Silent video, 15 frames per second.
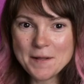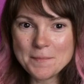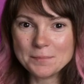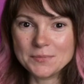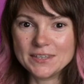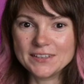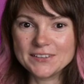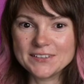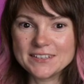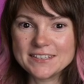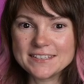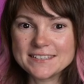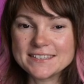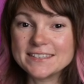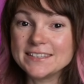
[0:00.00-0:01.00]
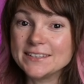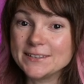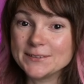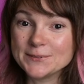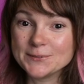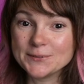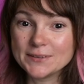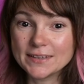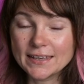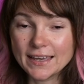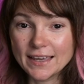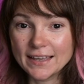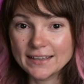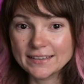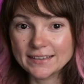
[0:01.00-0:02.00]
because you
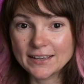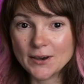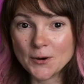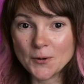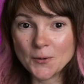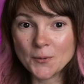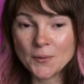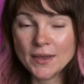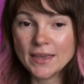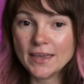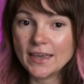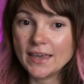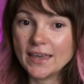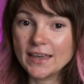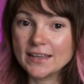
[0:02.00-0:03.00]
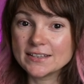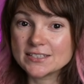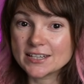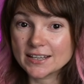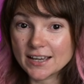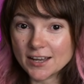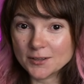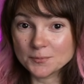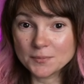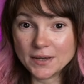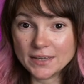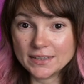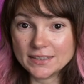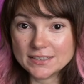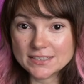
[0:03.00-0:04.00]
can go and check out
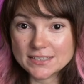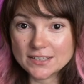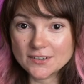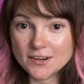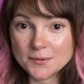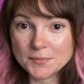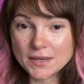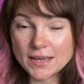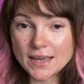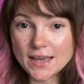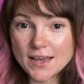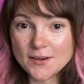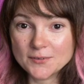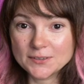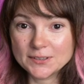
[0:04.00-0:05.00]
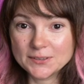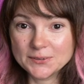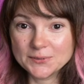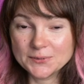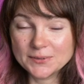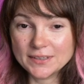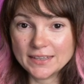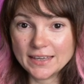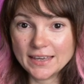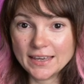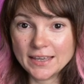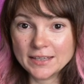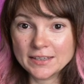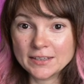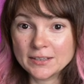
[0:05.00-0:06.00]
my Instagram account. You
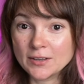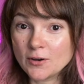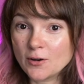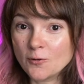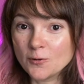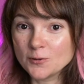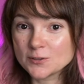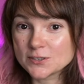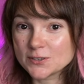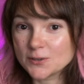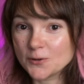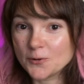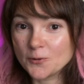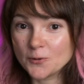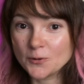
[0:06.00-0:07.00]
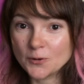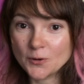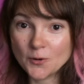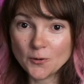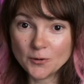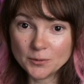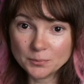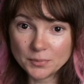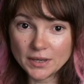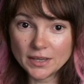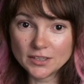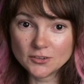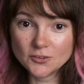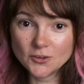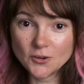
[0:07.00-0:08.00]
can also go on
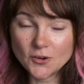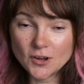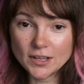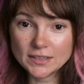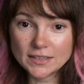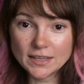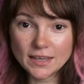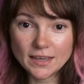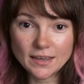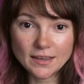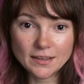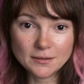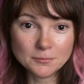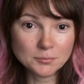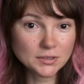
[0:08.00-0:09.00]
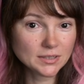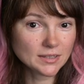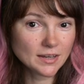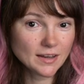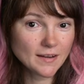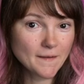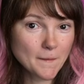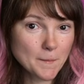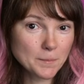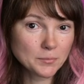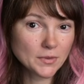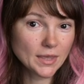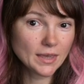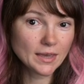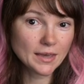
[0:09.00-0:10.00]
Patreon and become
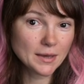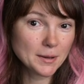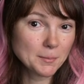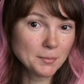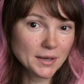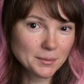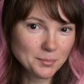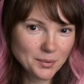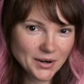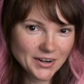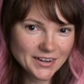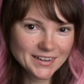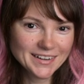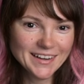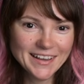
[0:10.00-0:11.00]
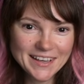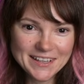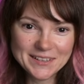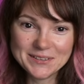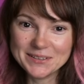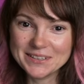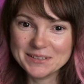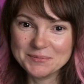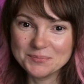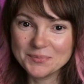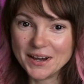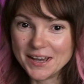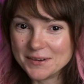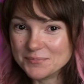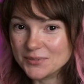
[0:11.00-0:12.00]
a member. You can
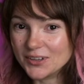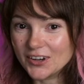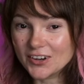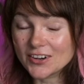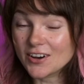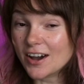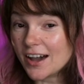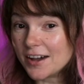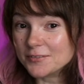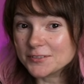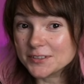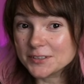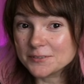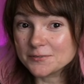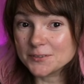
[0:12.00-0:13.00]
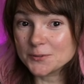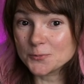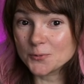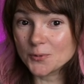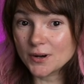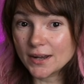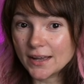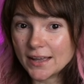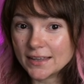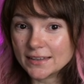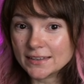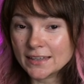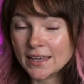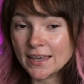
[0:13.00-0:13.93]
buy me a coffee if you want.